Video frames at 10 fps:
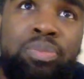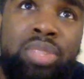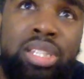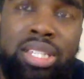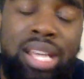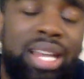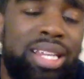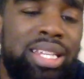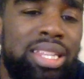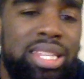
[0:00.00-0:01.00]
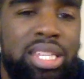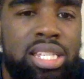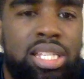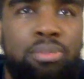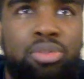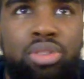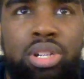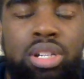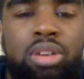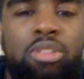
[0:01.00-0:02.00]
since I did this, I'm
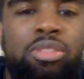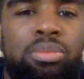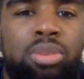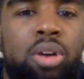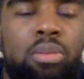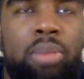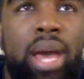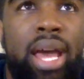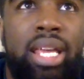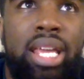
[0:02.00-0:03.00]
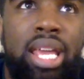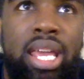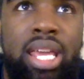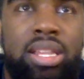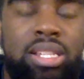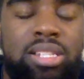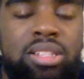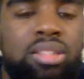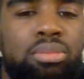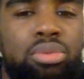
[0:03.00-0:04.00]
gonna go back and listen
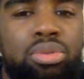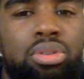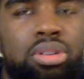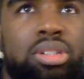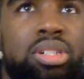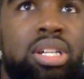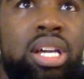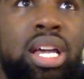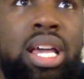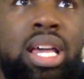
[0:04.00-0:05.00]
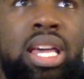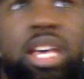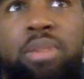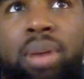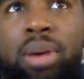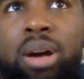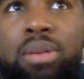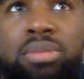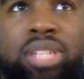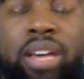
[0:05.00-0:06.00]
to more hip hop
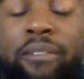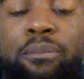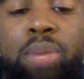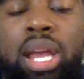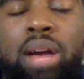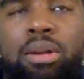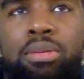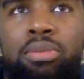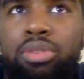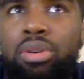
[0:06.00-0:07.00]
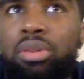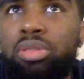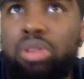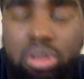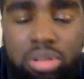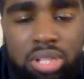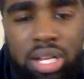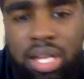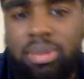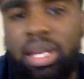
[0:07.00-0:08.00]
albums that have been out for a long
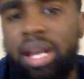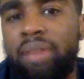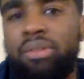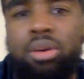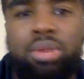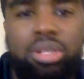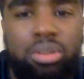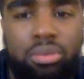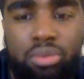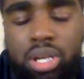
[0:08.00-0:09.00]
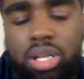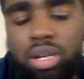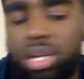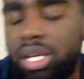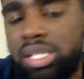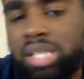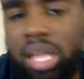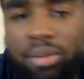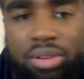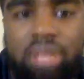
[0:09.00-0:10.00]
time that I've always avoided or just
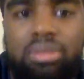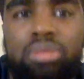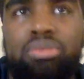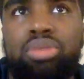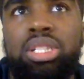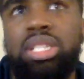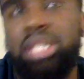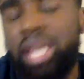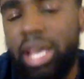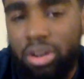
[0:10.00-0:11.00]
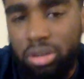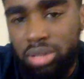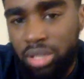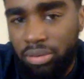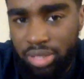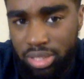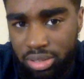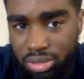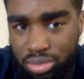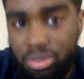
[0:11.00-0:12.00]
never even really cared enough to listen
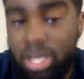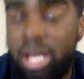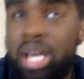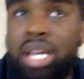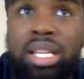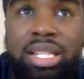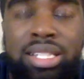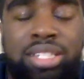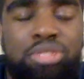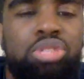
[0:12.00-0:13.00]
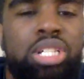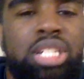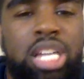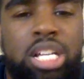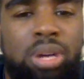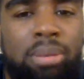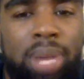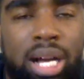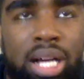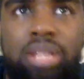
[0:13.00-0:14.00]
to. Because this has really changed my
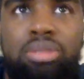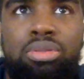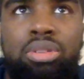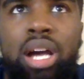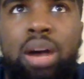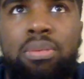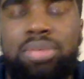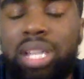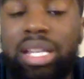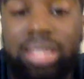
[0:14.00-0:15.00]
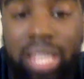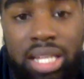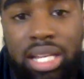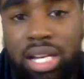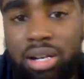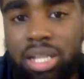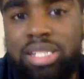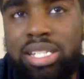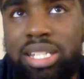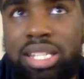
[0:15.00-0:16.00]
mind on albums like that. Now I
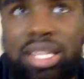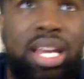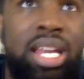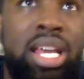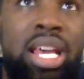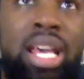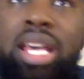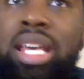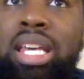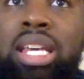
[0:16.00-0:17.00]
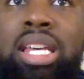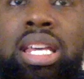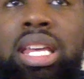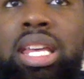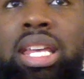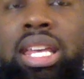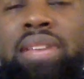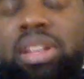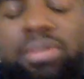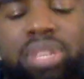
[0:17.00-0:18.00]
see that
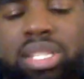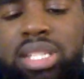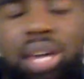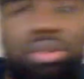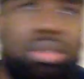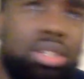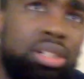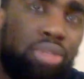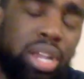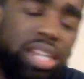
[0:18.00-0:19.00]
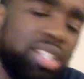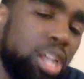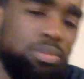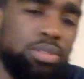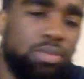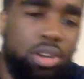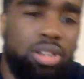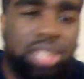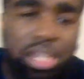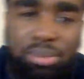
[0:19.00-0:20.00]
even if it's not on the greatest albums of all
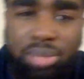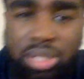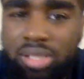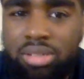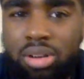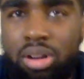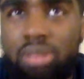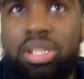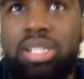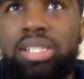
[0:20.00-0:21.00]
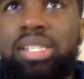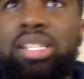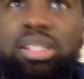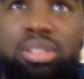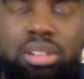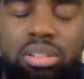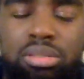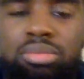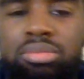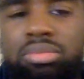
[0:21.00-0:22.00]
time list, there's always,
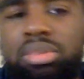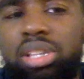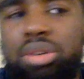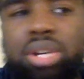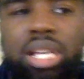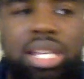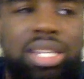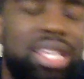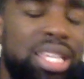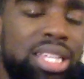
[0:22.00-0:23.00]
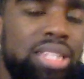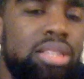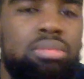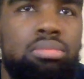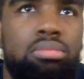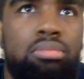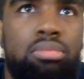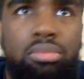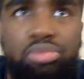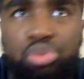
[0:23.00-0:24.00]
little hidden heat
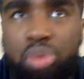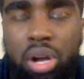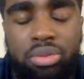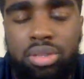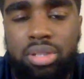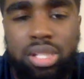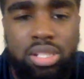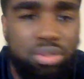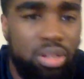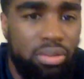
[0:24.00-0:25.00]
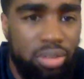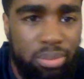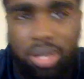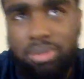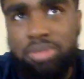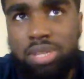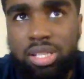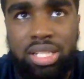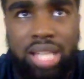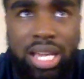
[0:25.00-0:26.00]
throughout the history of hip hop,
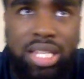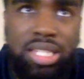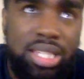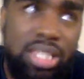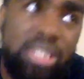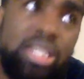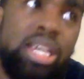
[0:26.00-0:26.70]
especially '96,